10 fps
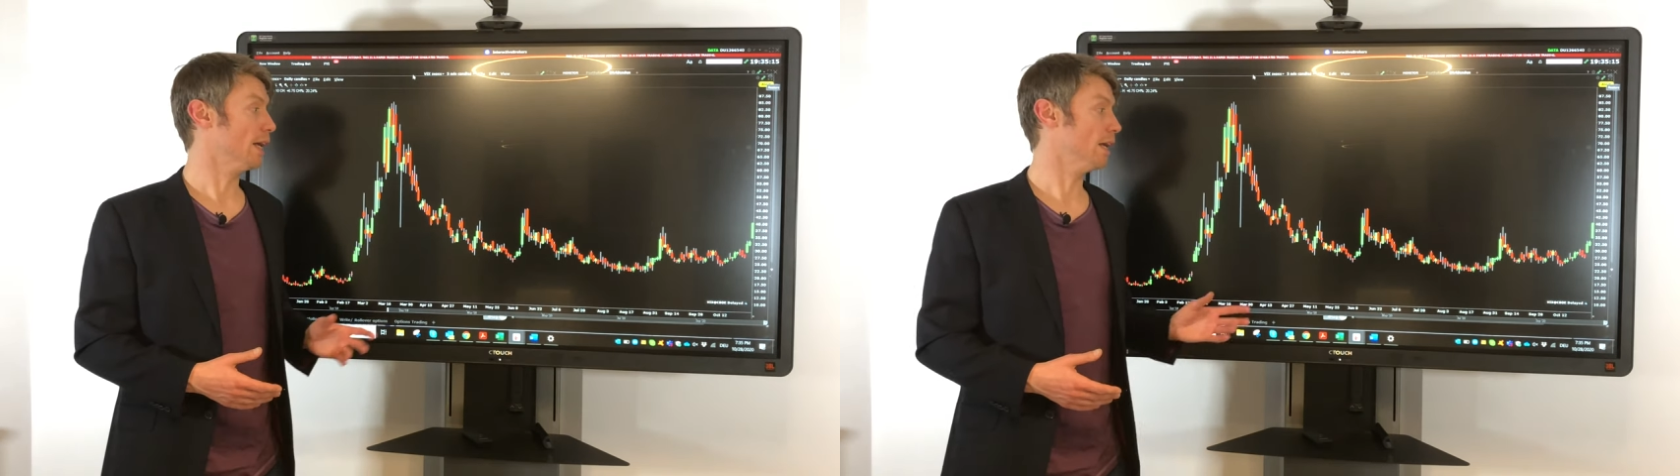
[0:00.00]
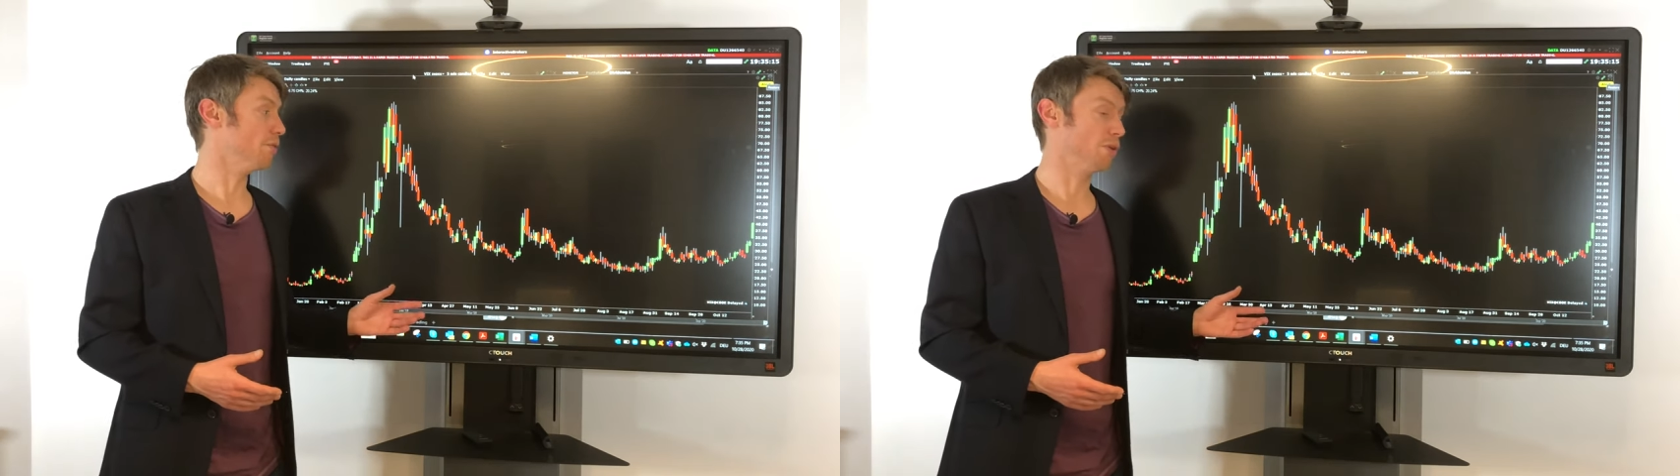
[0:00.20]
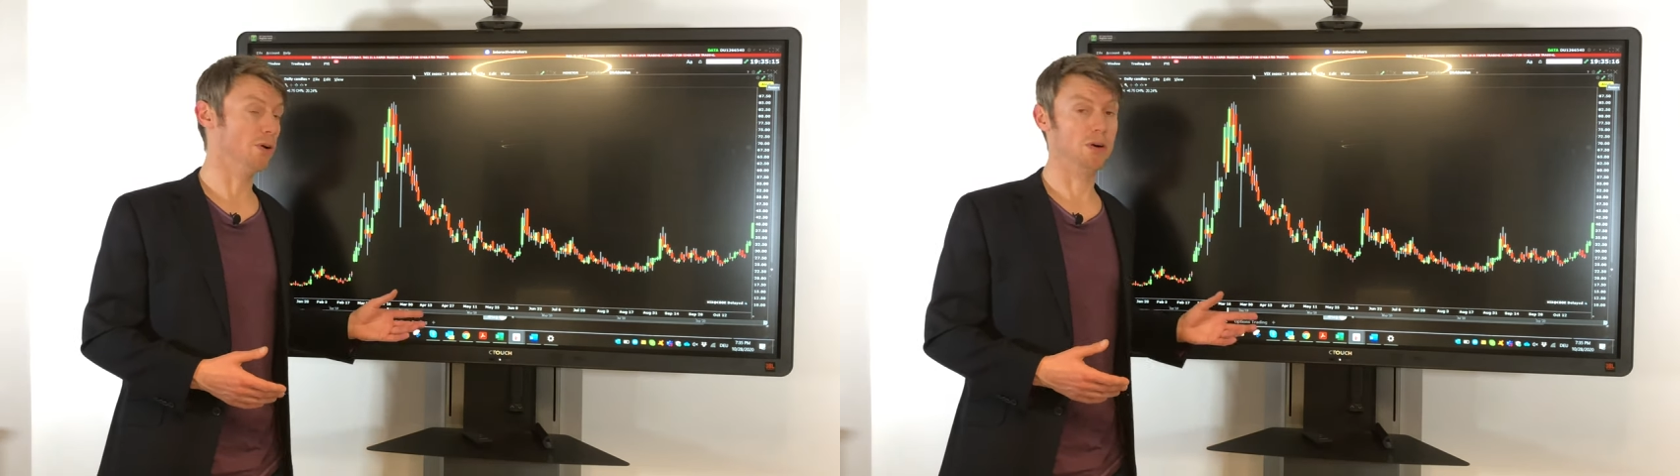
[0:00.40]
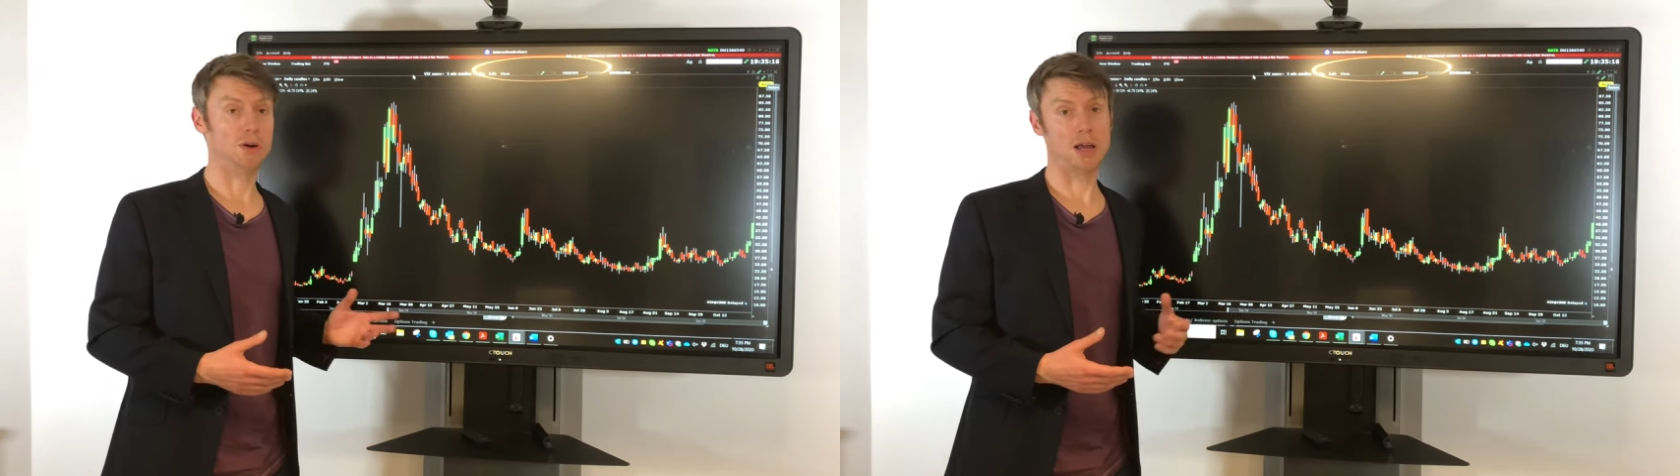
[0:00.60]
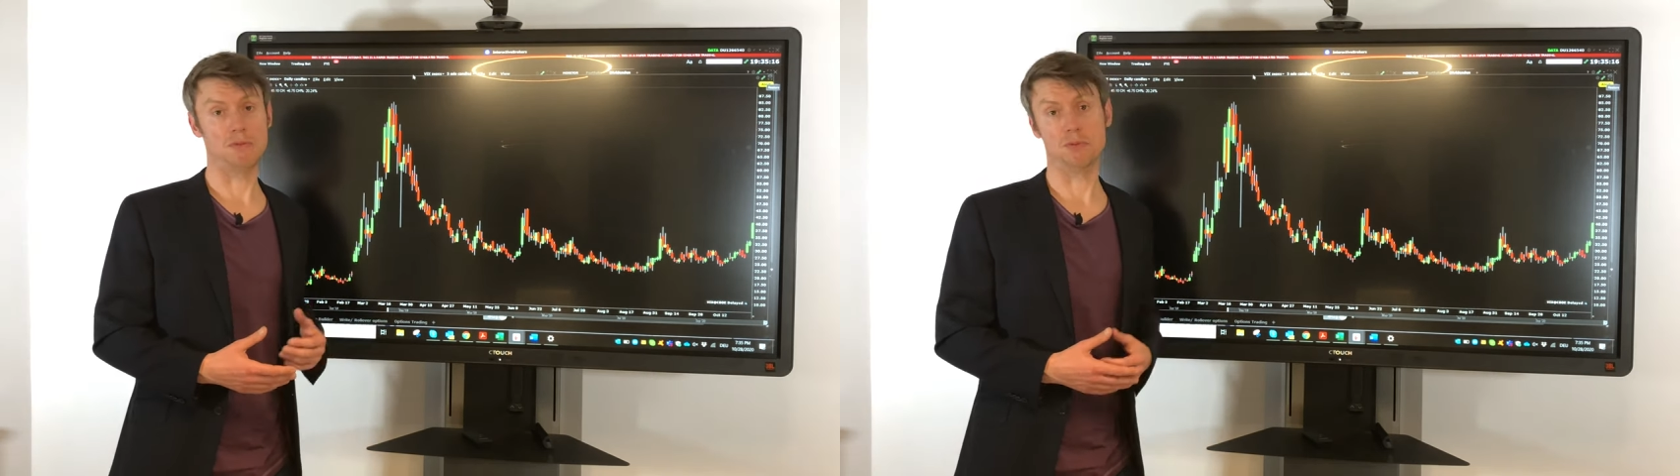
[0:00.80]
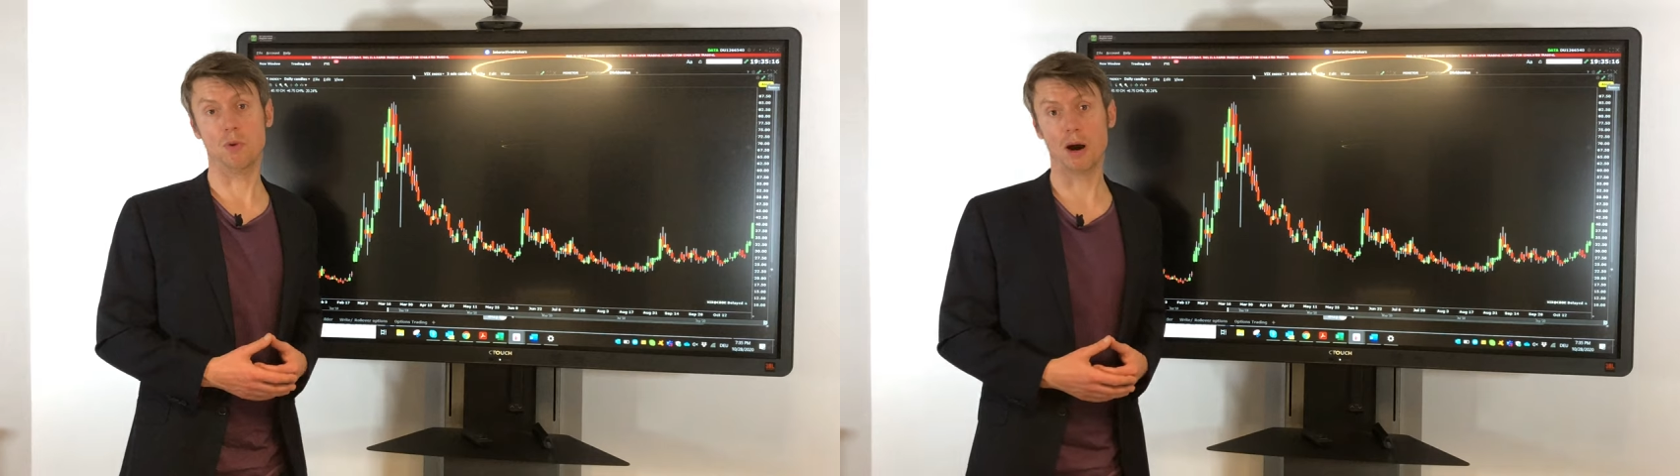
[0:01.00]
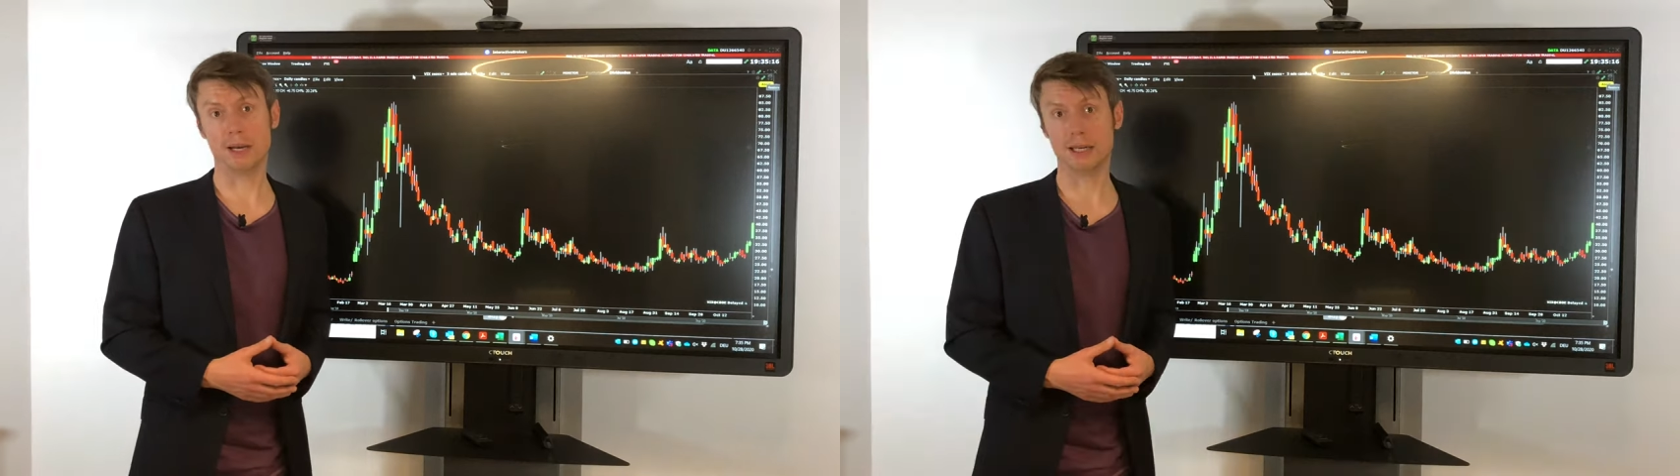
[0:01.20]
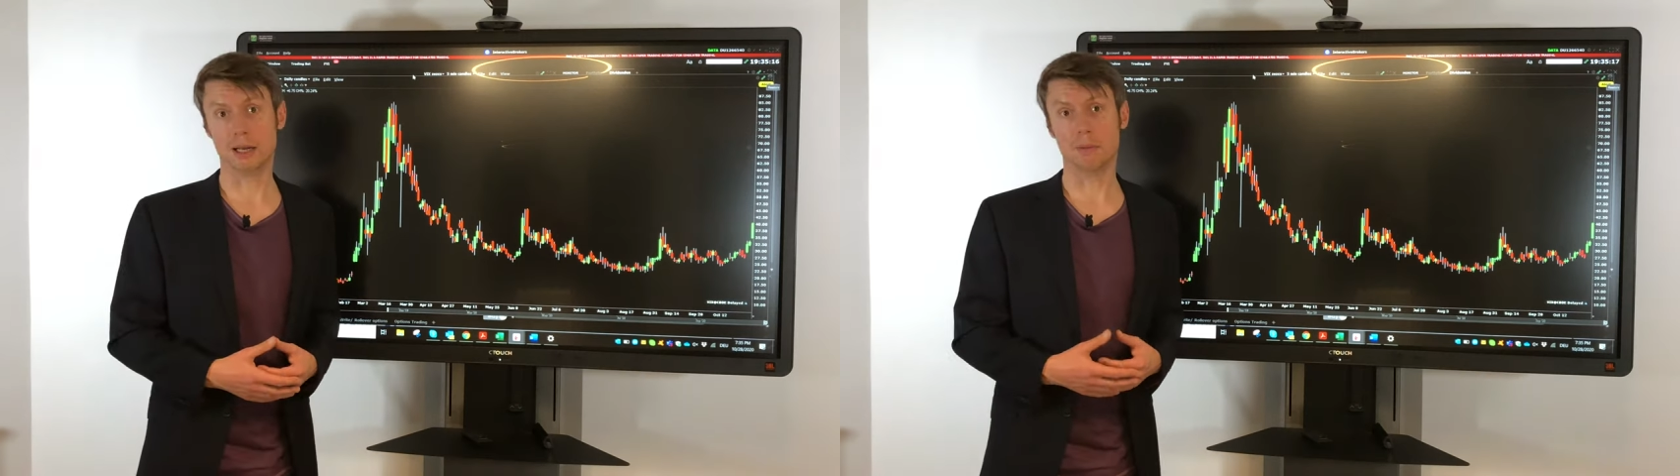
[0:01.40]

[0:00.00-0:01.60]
If you have no idea